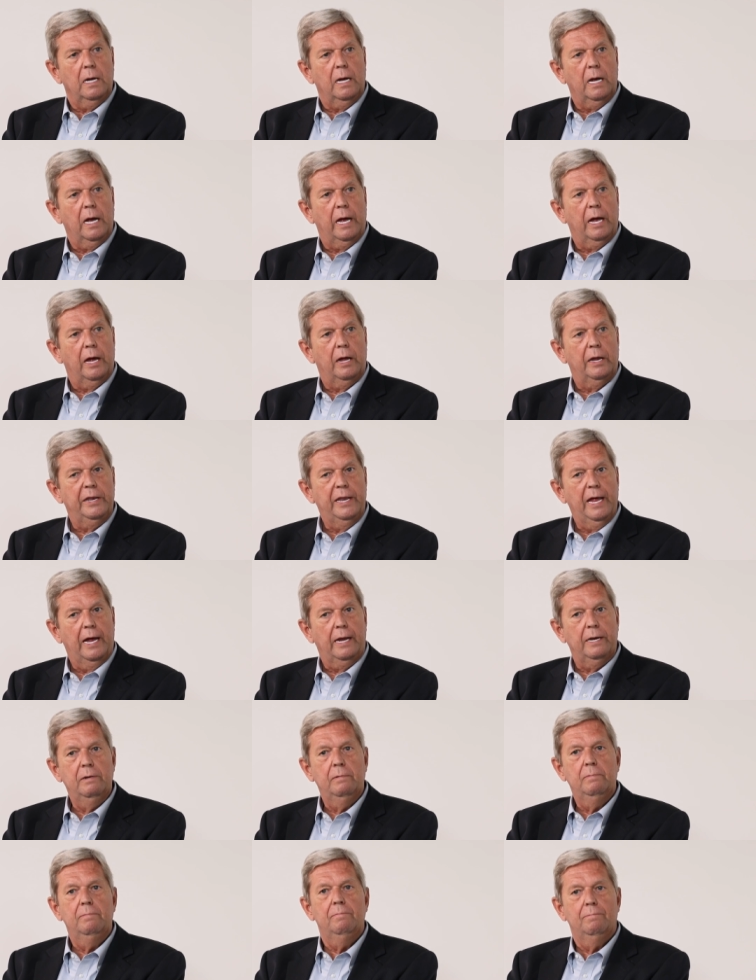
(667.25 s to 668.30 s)
Uh,
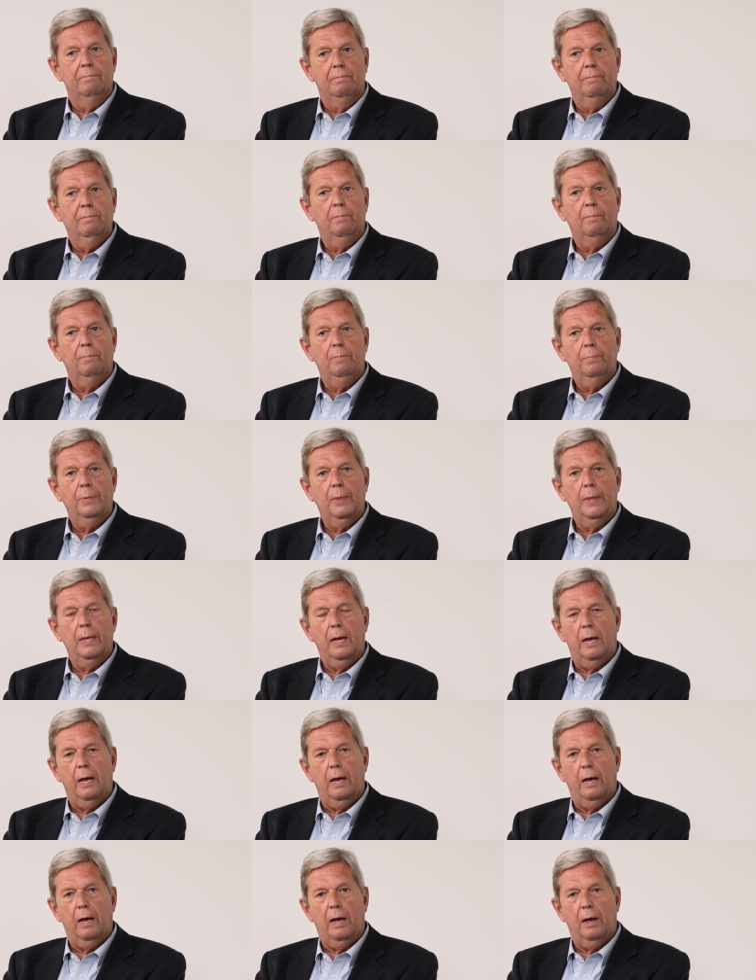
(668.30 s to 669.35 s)
then uh,
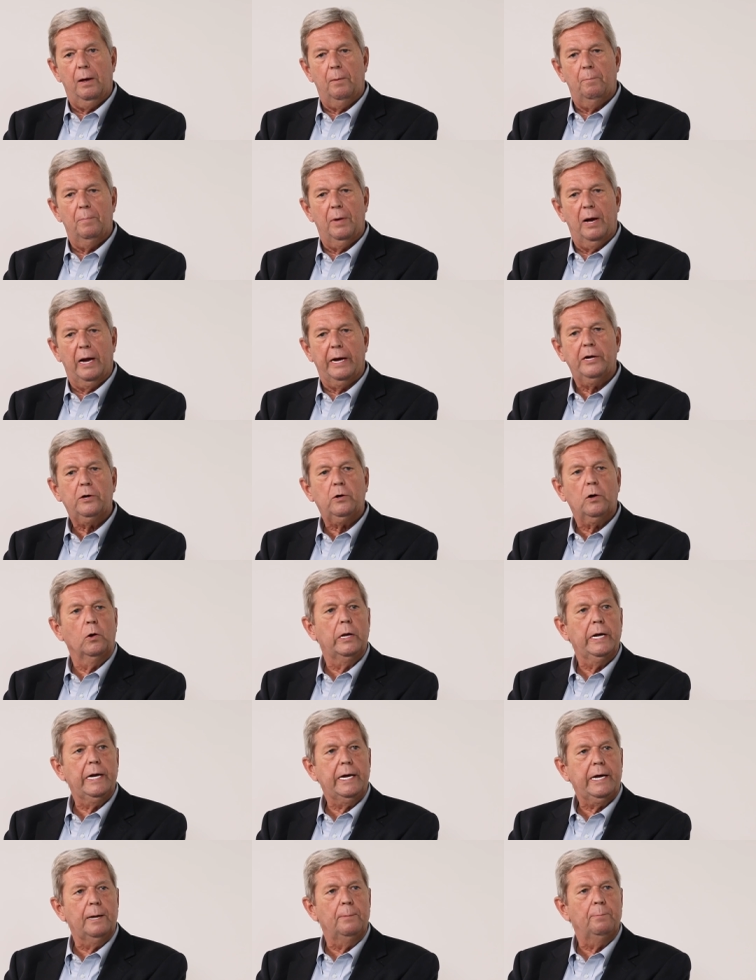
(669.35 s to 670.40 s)
my
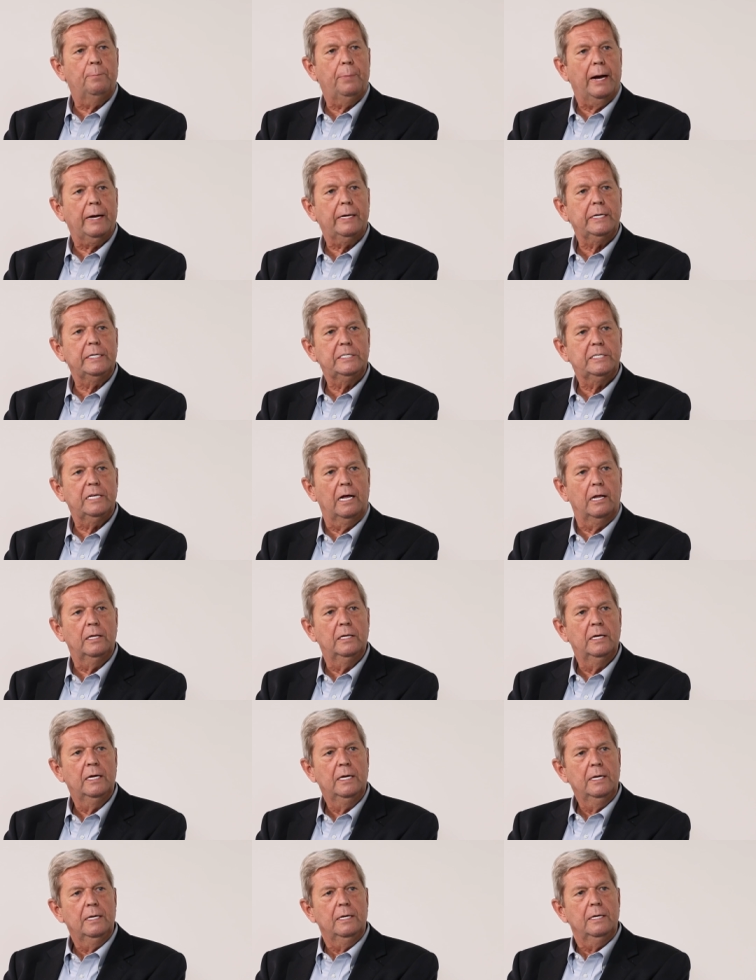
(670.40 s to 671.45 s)
colleague in Pakistan
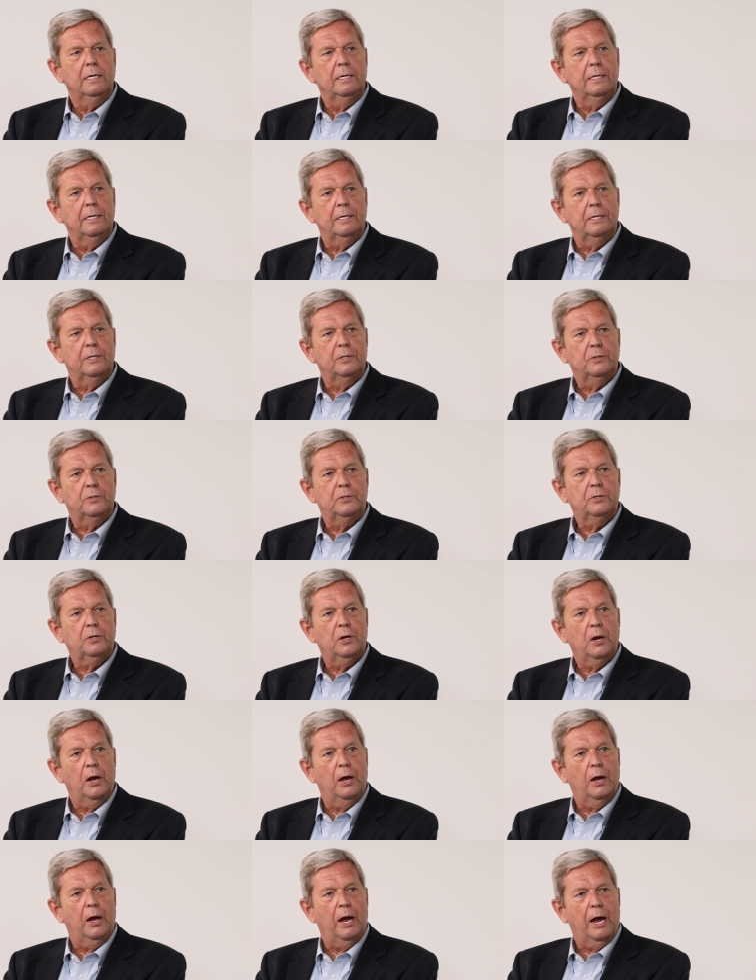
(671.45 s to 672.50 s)
is,
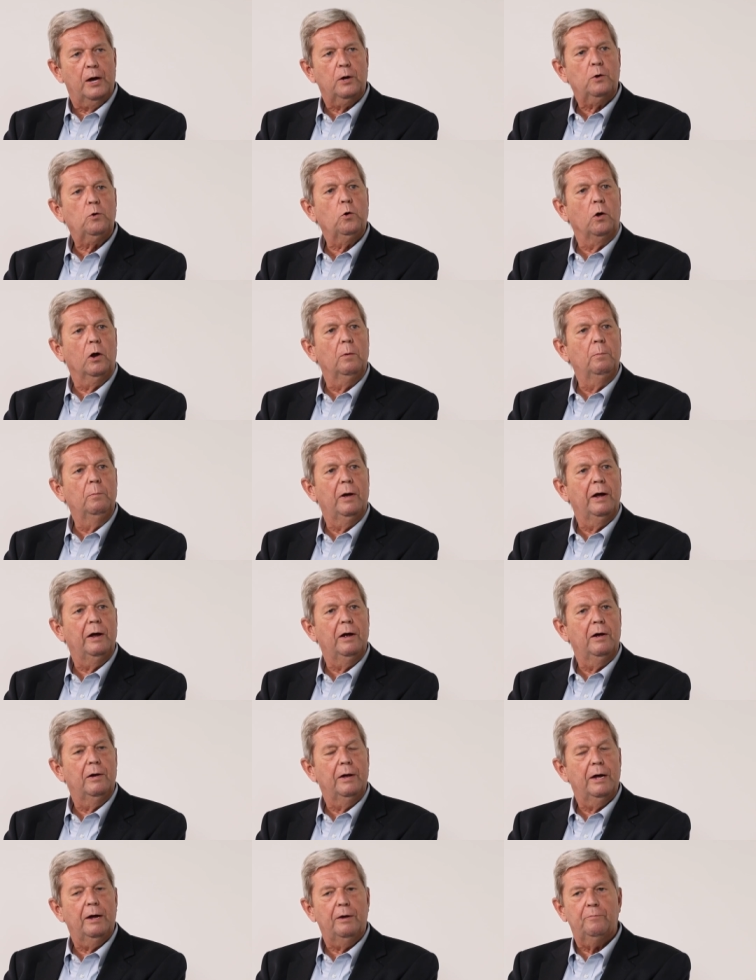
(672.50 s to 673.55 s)
uh, I call him
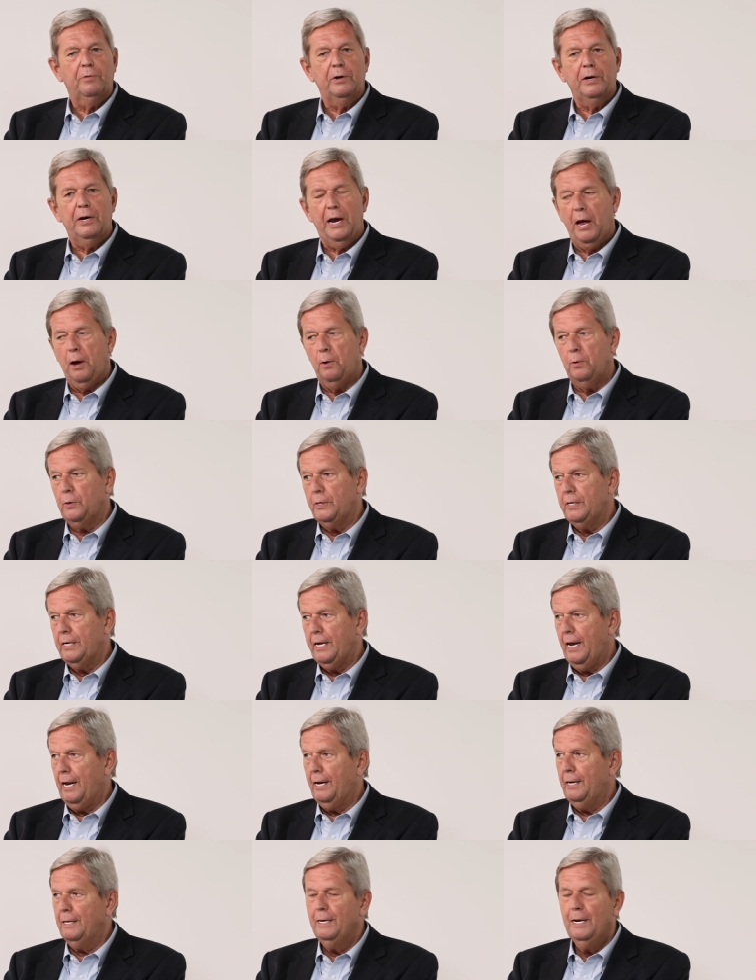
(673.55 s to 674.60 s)
every now and
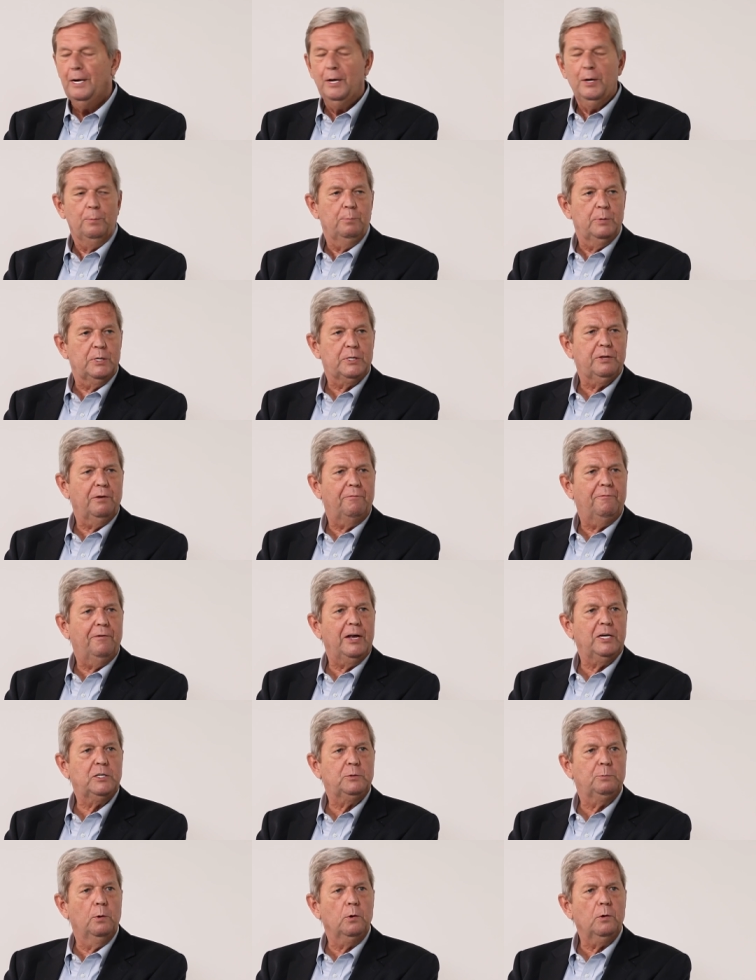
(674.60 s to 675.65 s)
then, Mr.
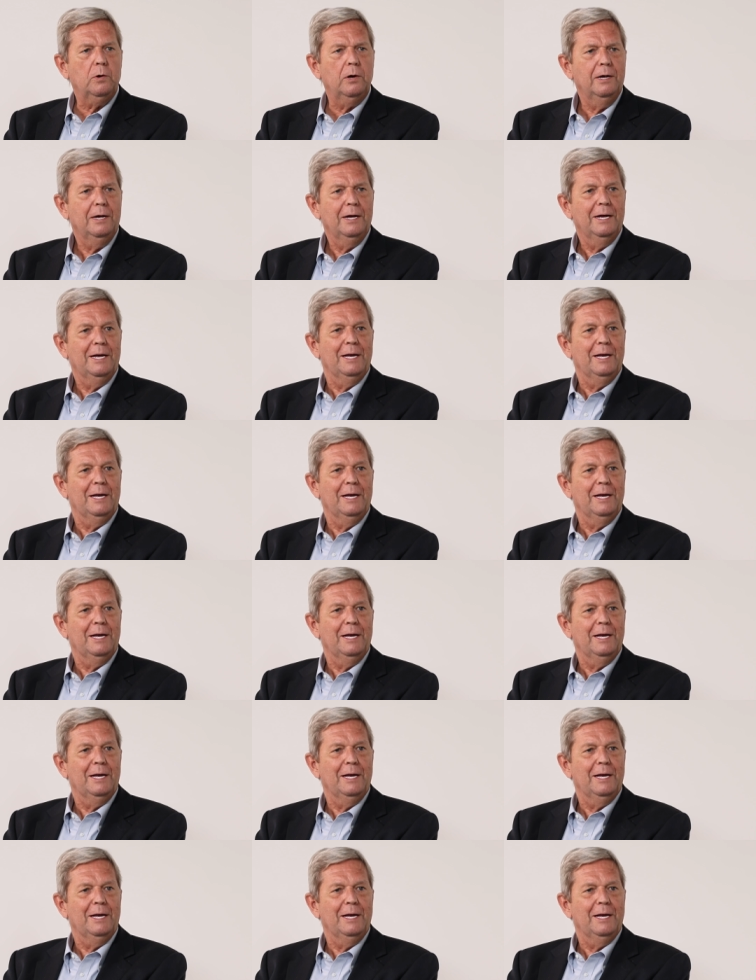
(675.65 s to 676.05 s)
Facebook,